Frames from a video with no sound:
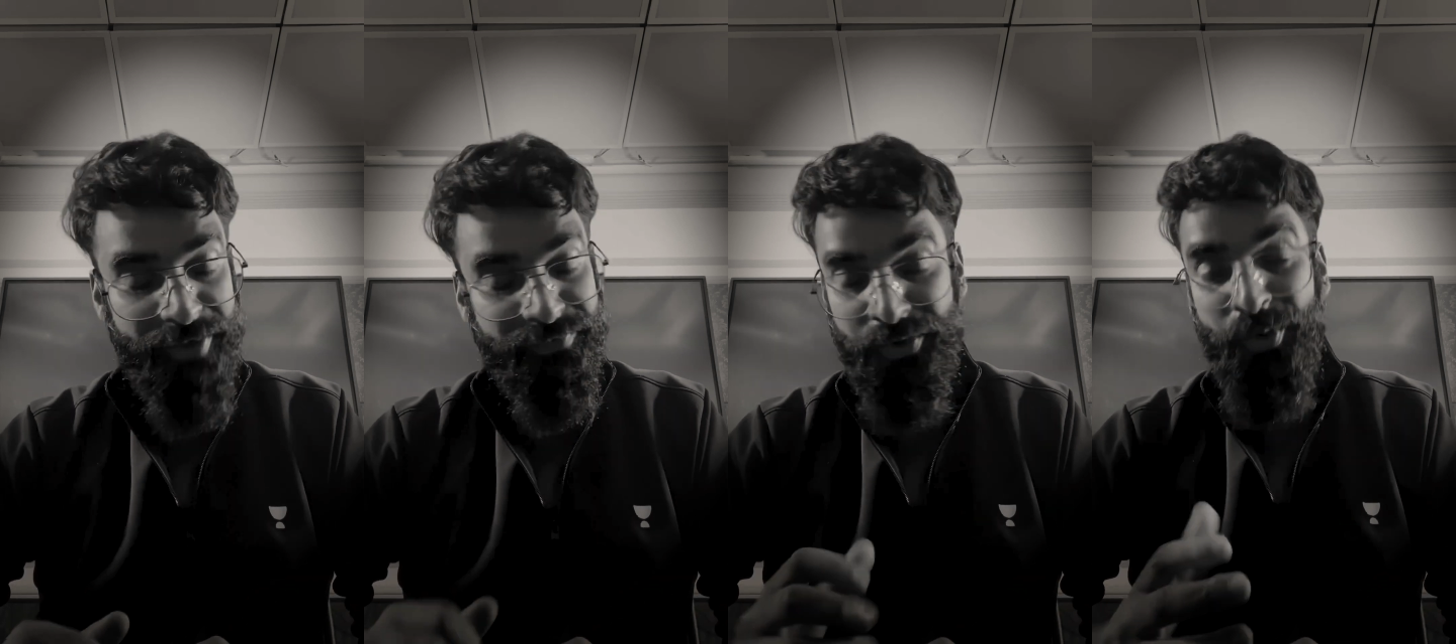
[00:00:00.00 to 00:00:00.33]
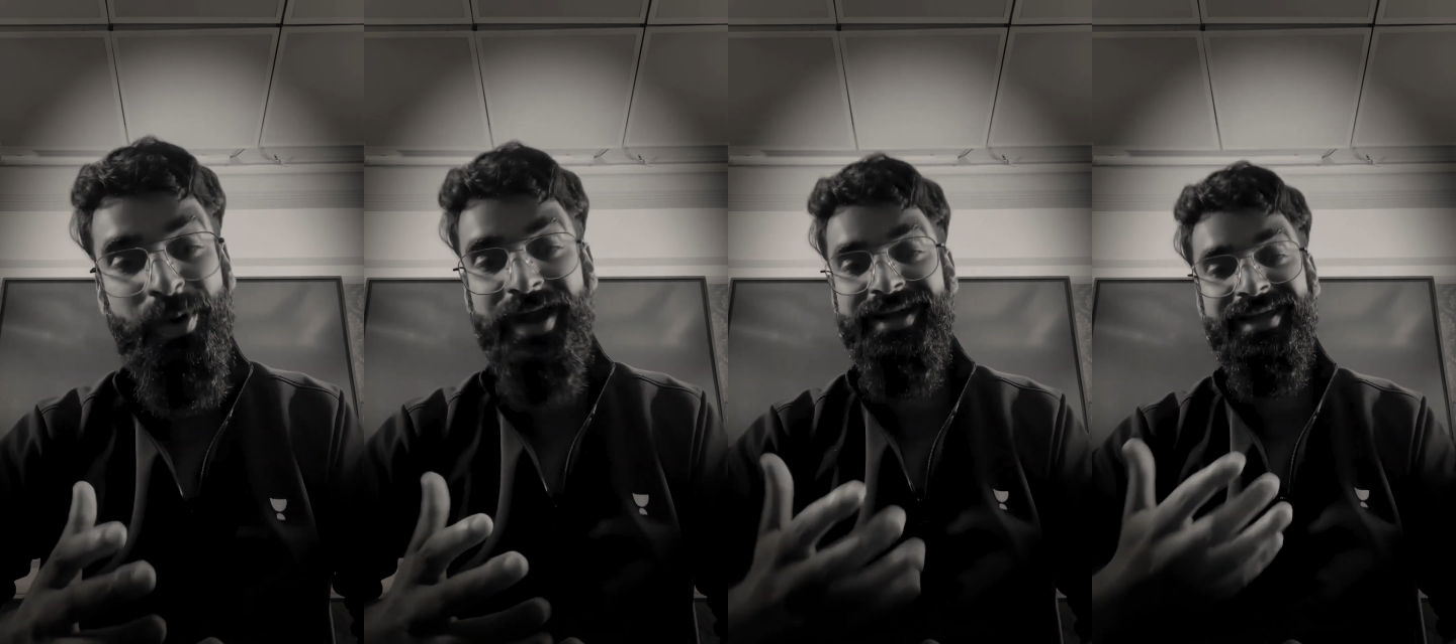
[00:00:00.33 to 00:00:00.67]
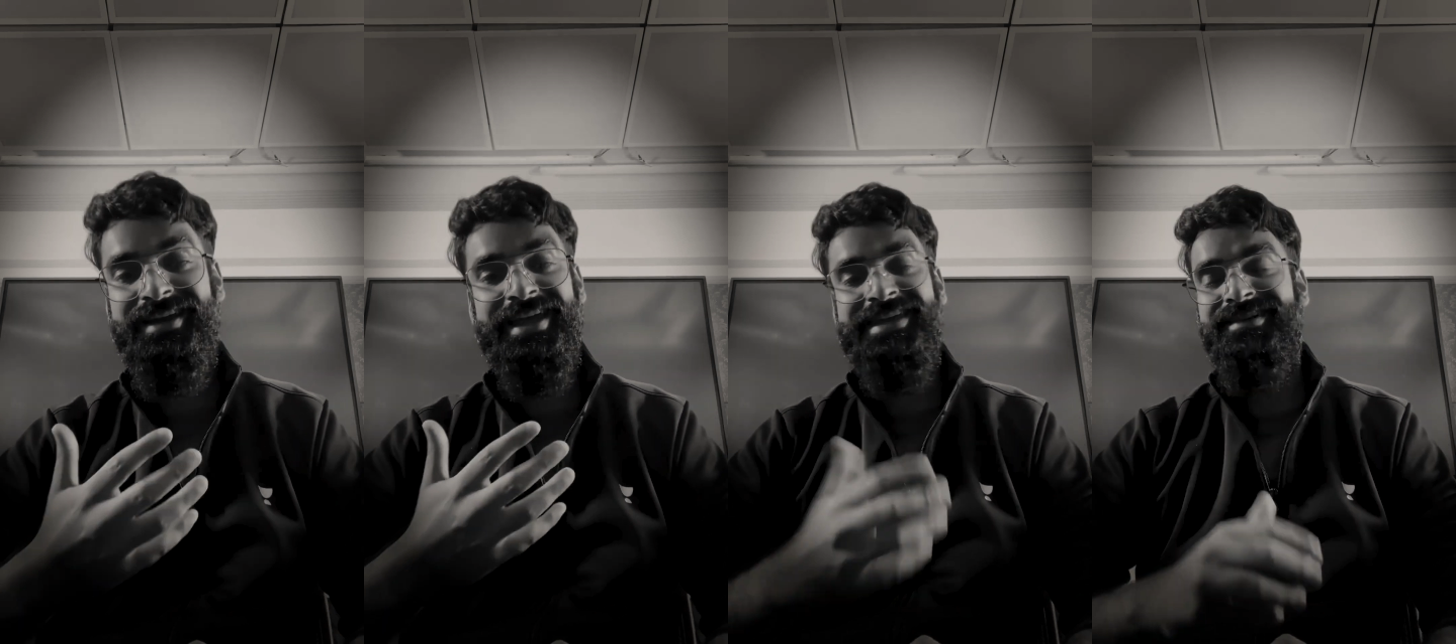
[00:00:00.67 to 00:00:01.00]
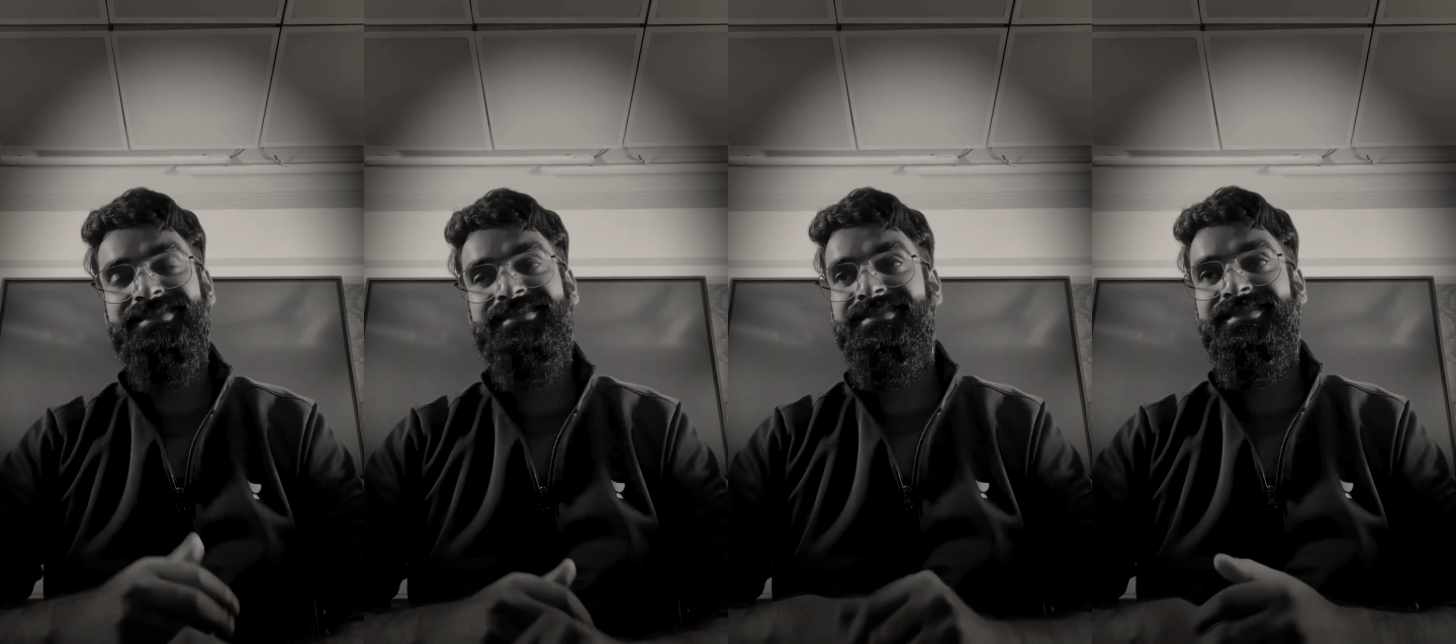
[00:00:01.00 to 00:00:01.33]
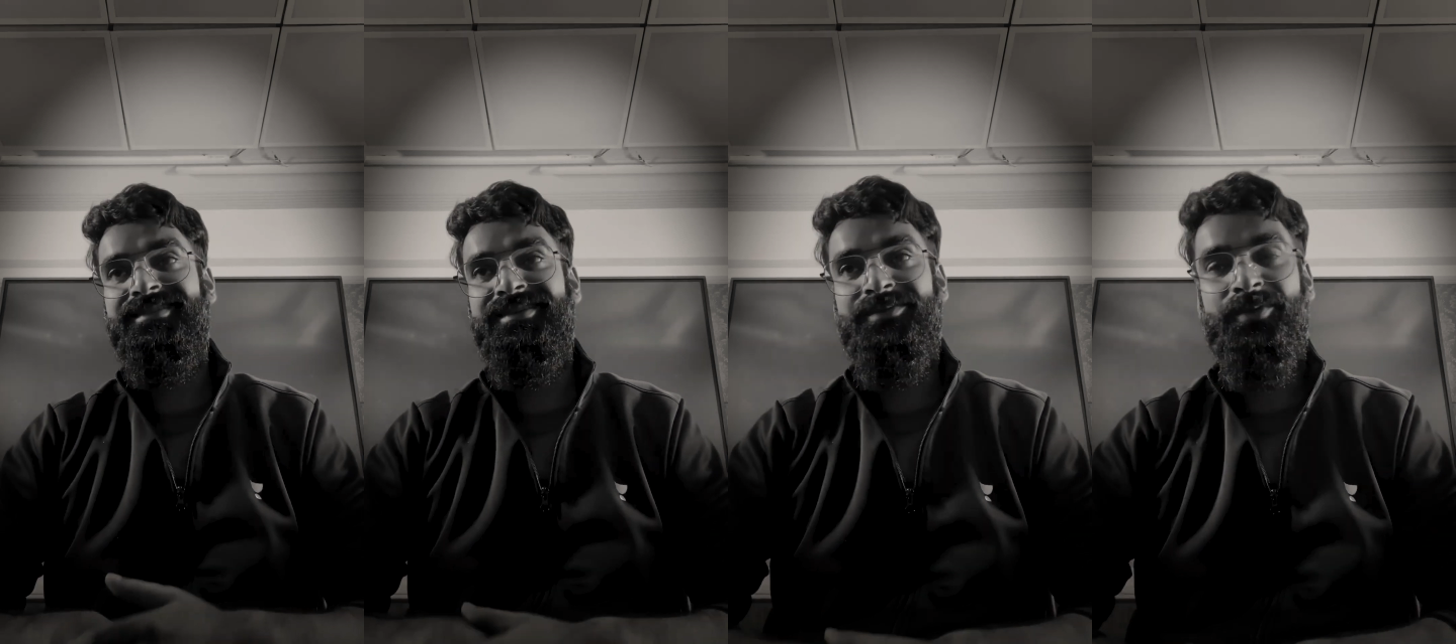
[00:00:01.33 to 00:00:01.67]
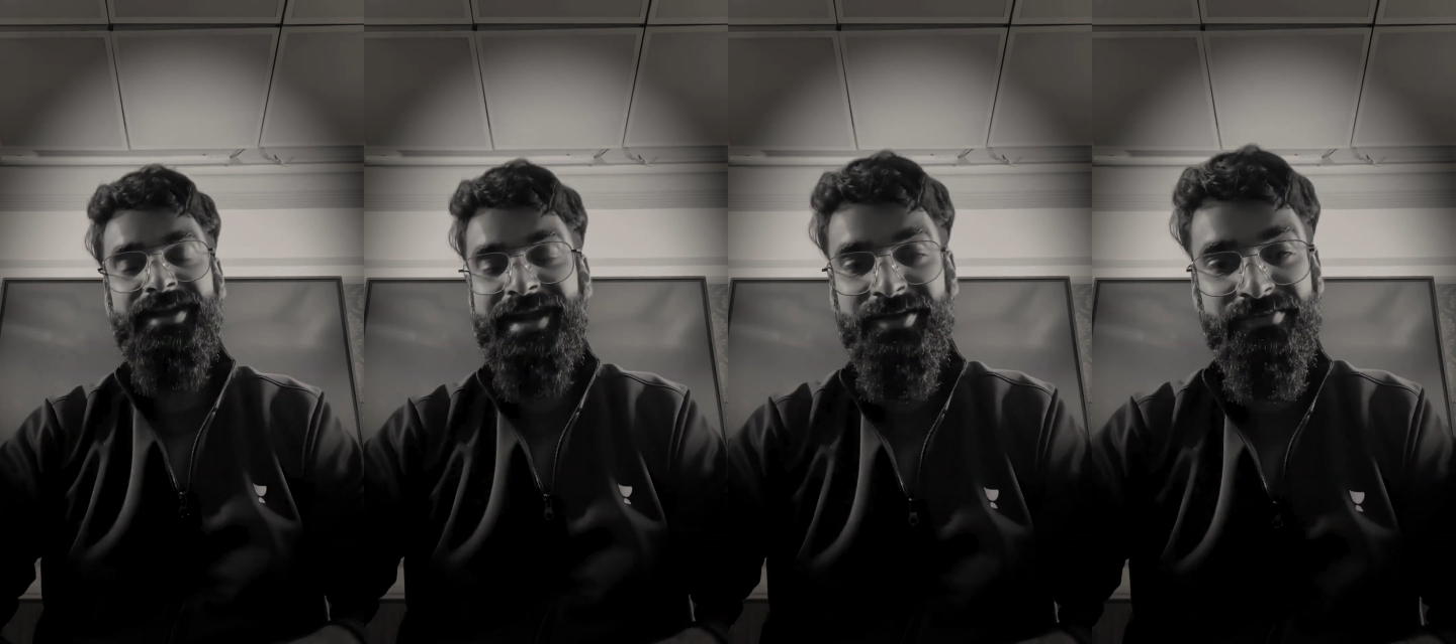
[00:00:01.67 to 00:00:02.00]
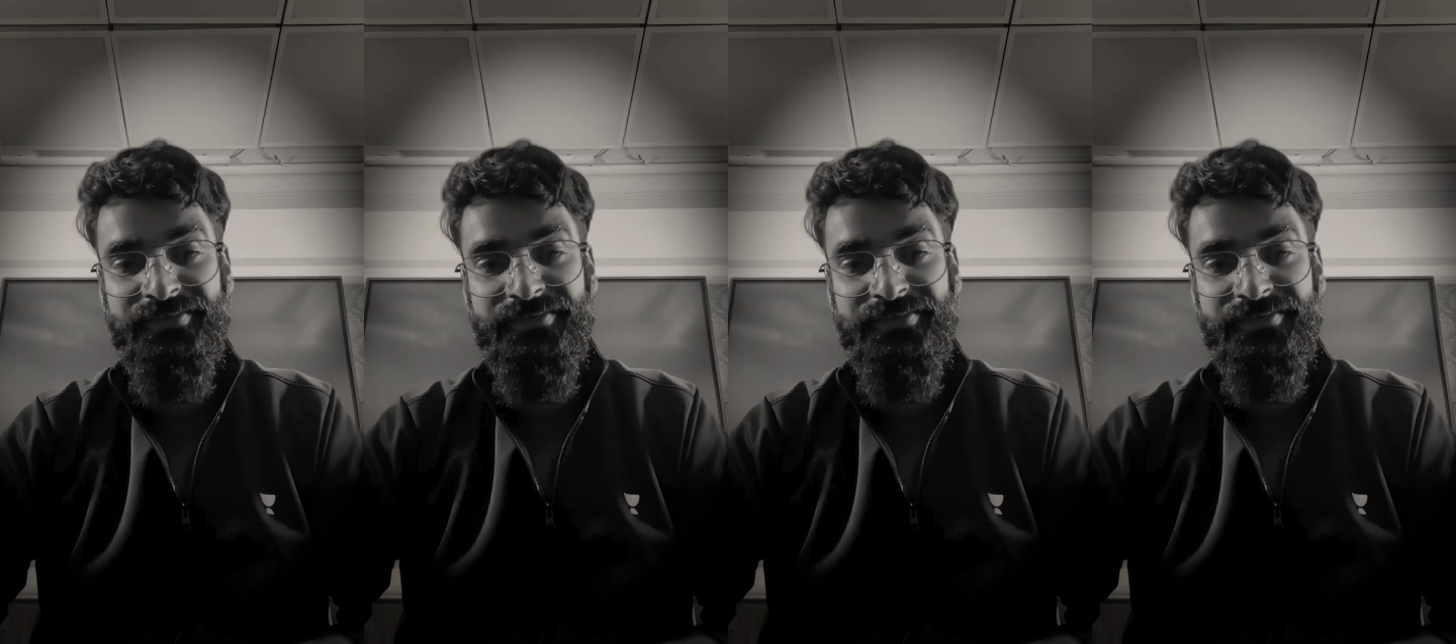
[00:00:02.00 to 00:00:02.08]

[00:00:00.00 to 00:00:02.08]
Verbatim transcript: have no idea, like, what kind of